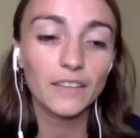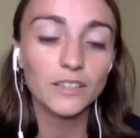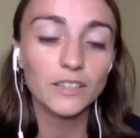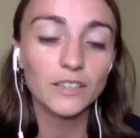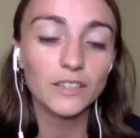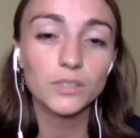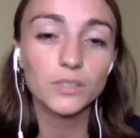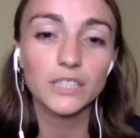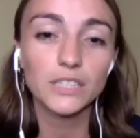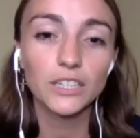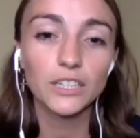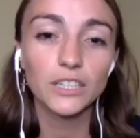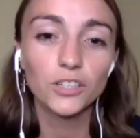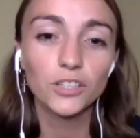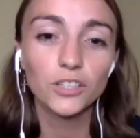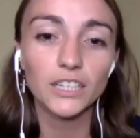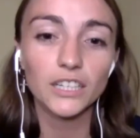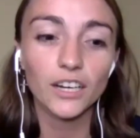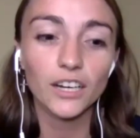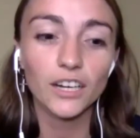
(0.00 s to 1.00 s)
This was senior
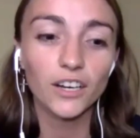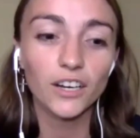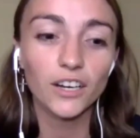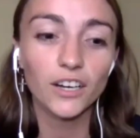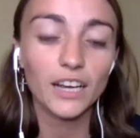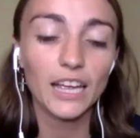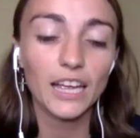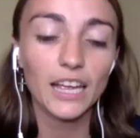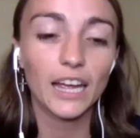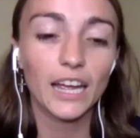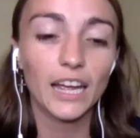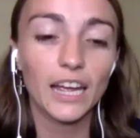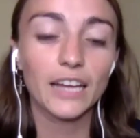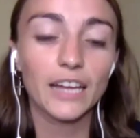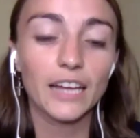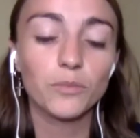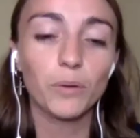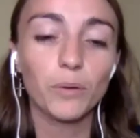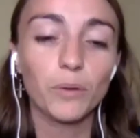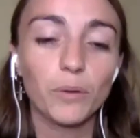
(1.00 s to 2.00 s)
year,
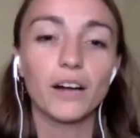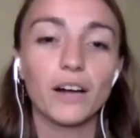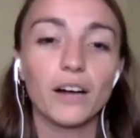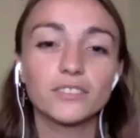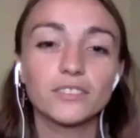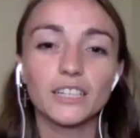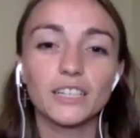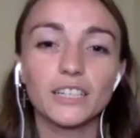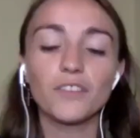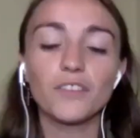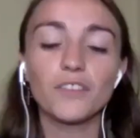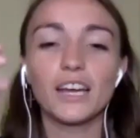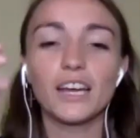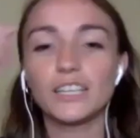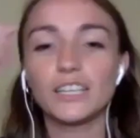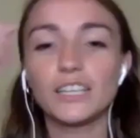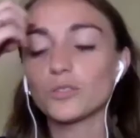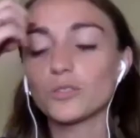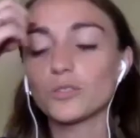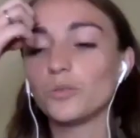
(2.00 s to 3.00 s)
and we were outside of the
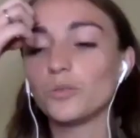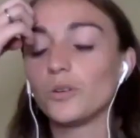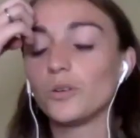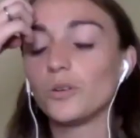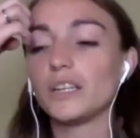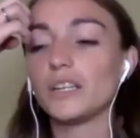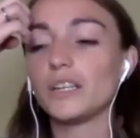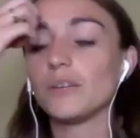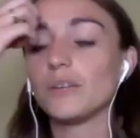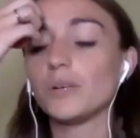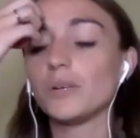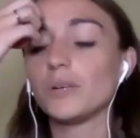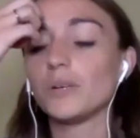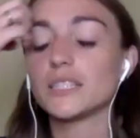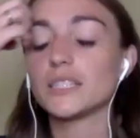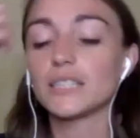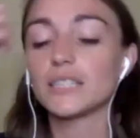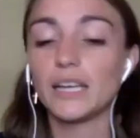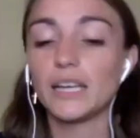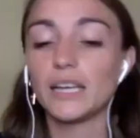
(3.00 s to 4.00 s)
high school, and it
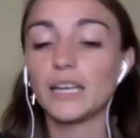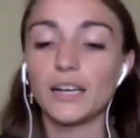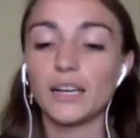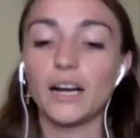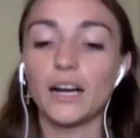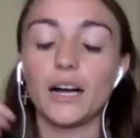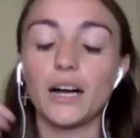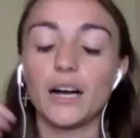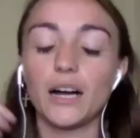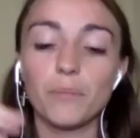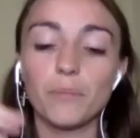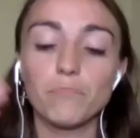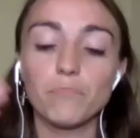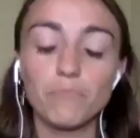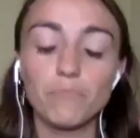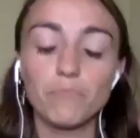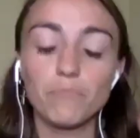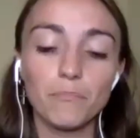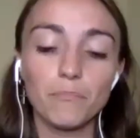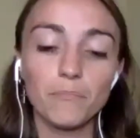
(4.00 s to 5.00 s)
was um,